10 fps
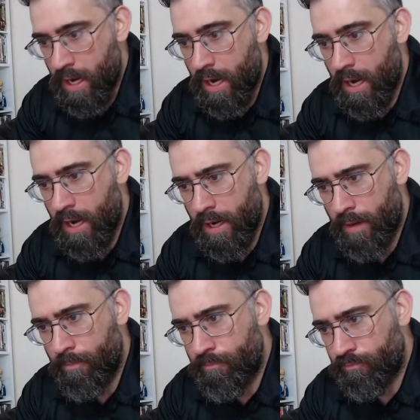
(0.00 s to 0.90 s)

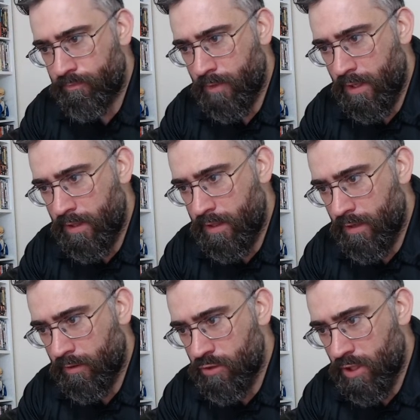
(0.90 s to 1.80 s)
And then now I
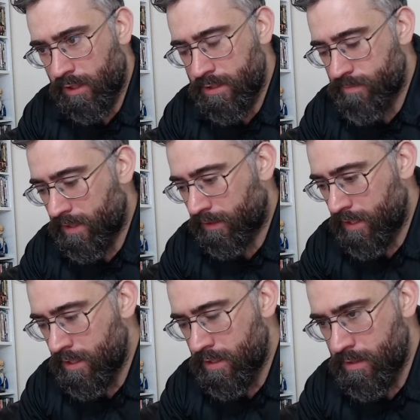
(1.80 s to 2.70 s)
can drag this back
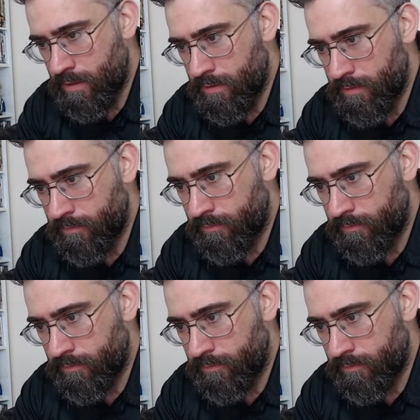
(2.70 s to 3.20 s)
down.